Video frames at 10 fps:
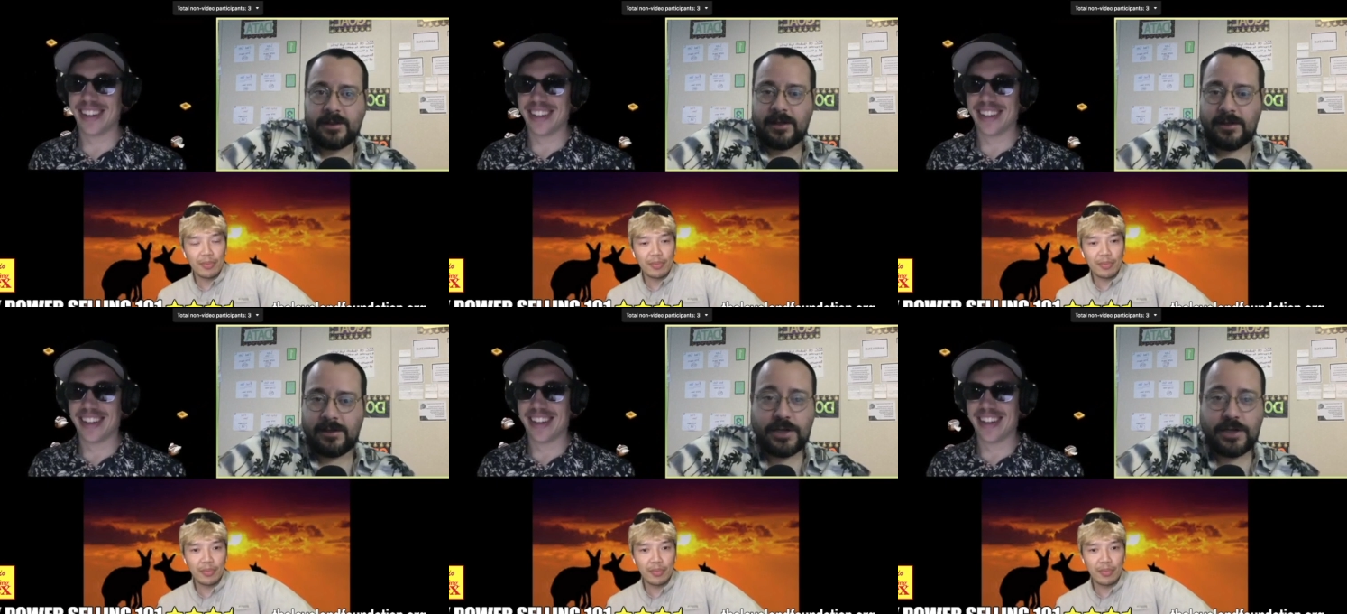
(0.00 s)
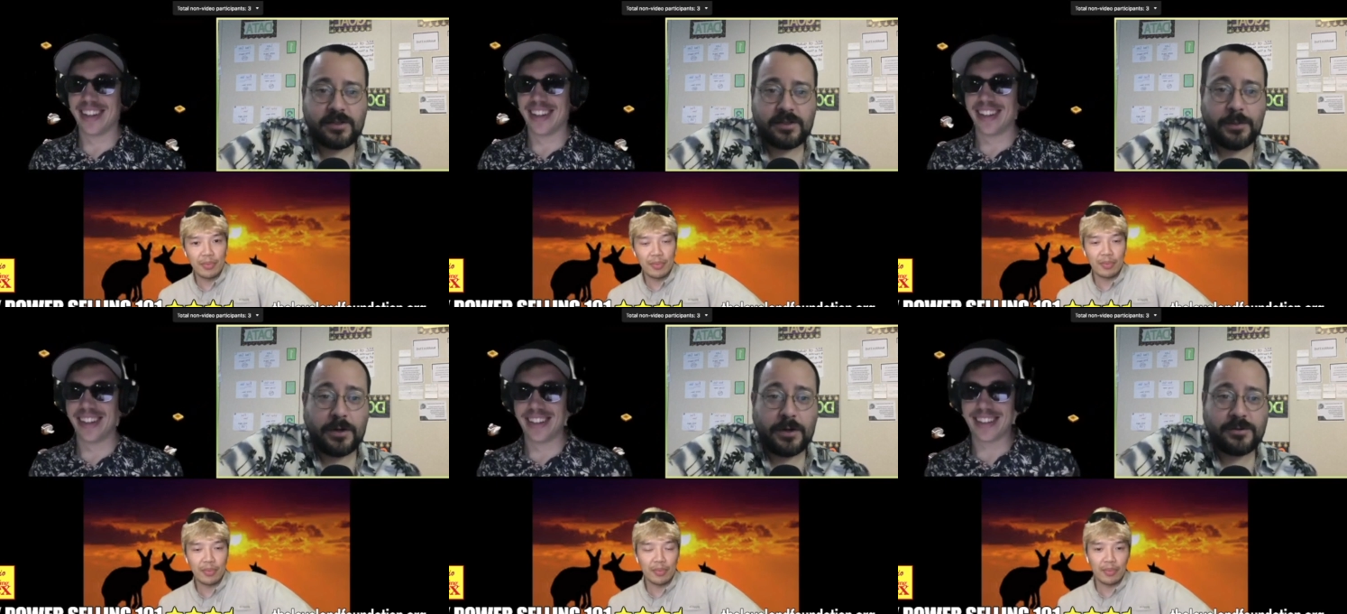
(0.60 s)

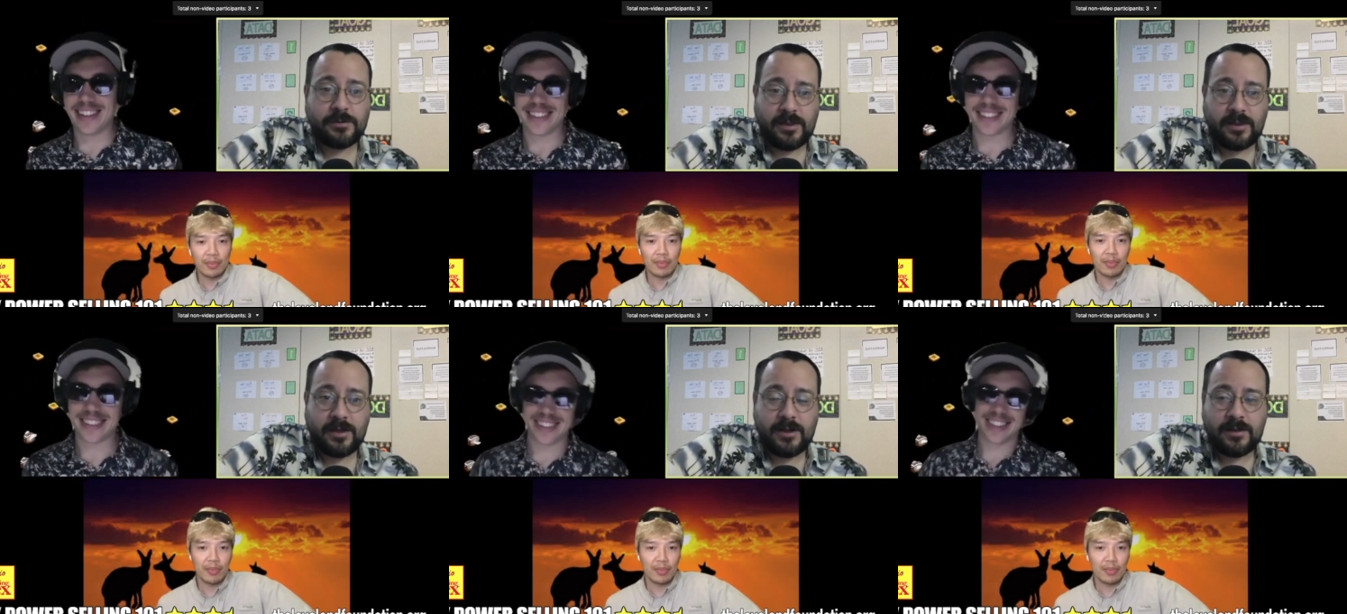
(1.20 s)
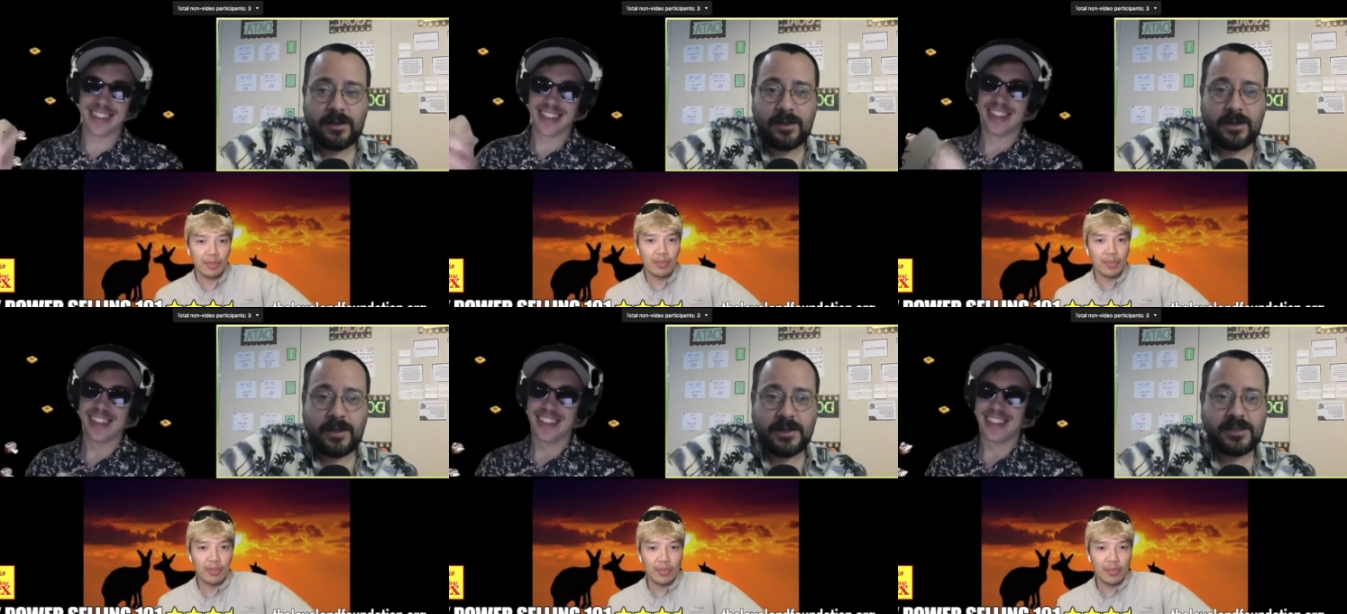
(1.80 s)
Speaker 1: juxtaposed with a
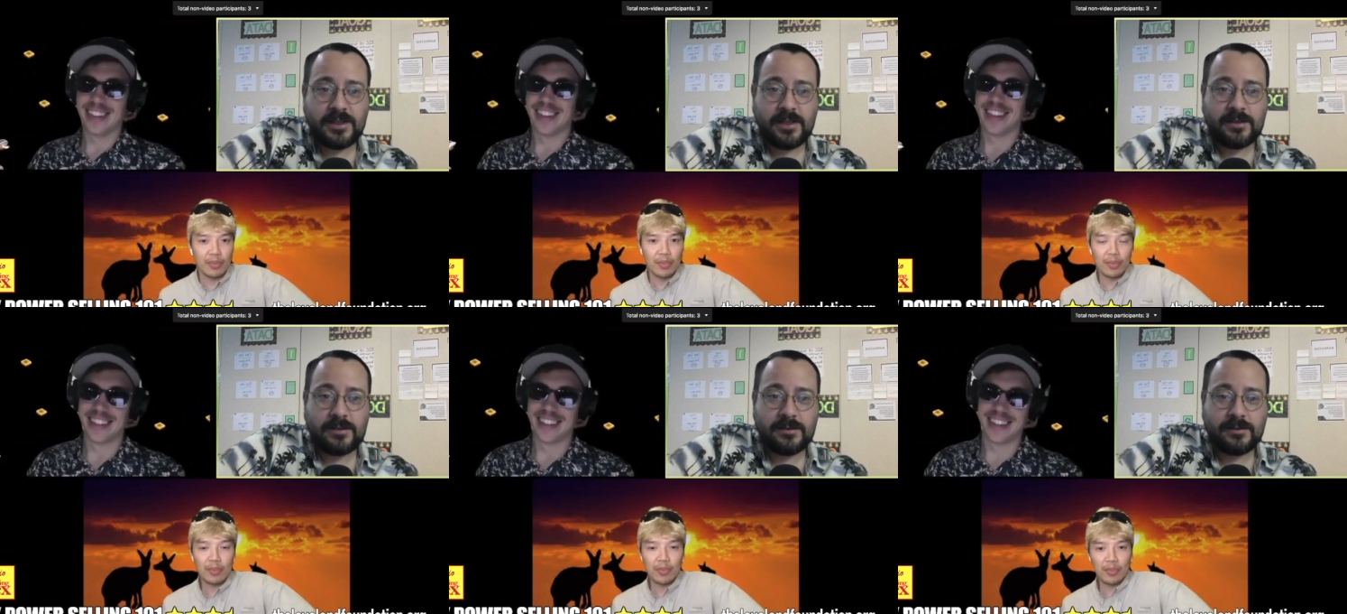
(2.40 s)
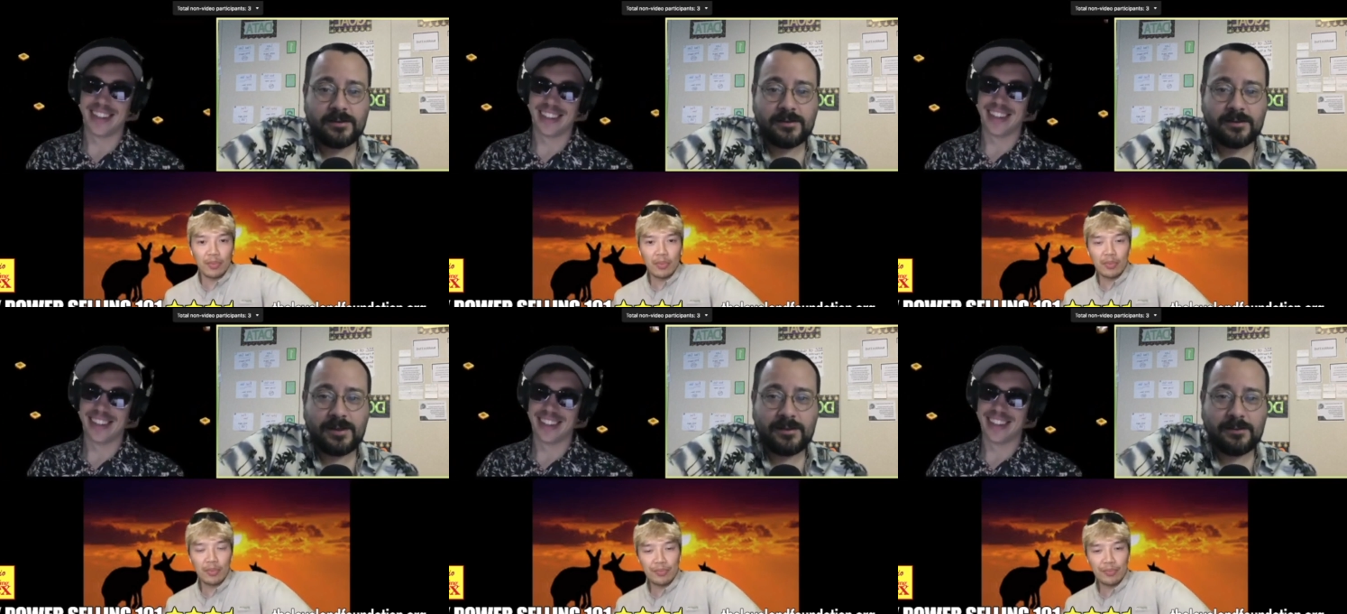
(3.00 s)
innocent
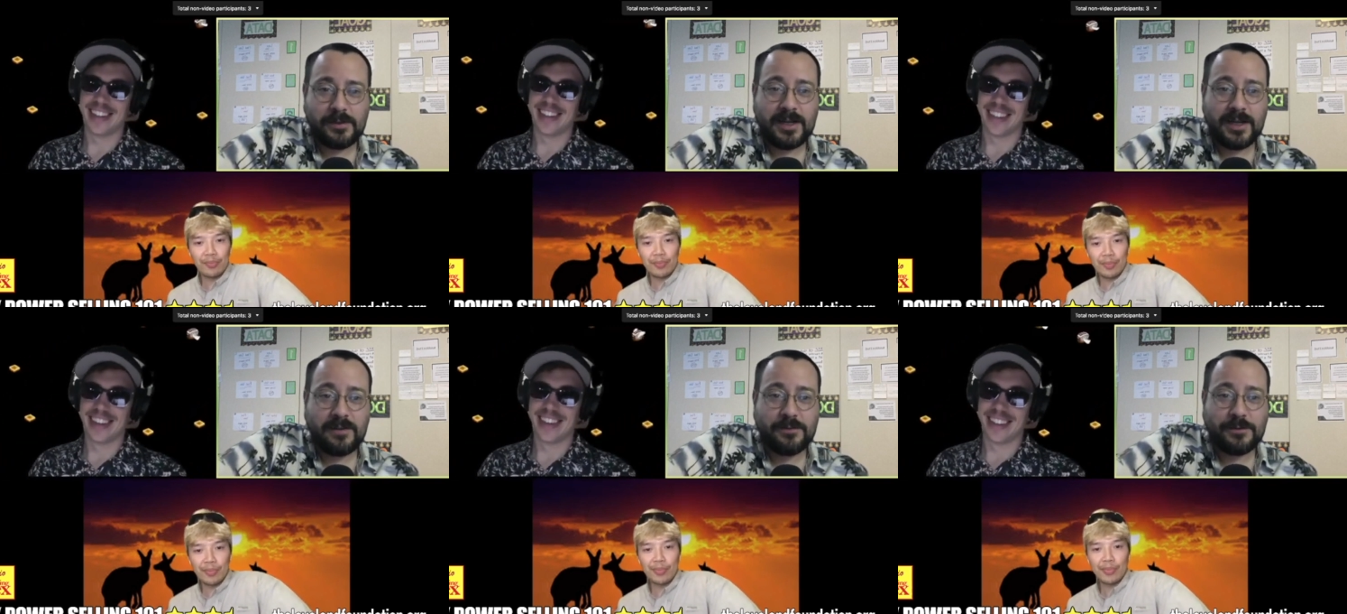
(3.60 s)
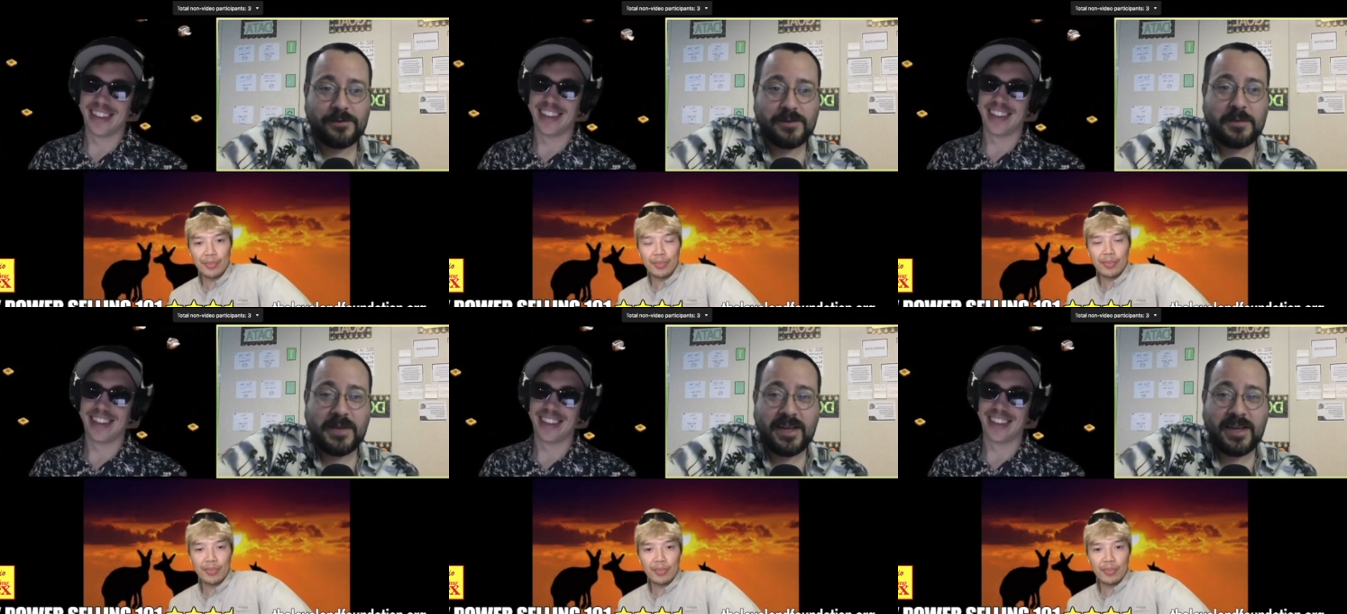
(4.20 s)
plug for a VPN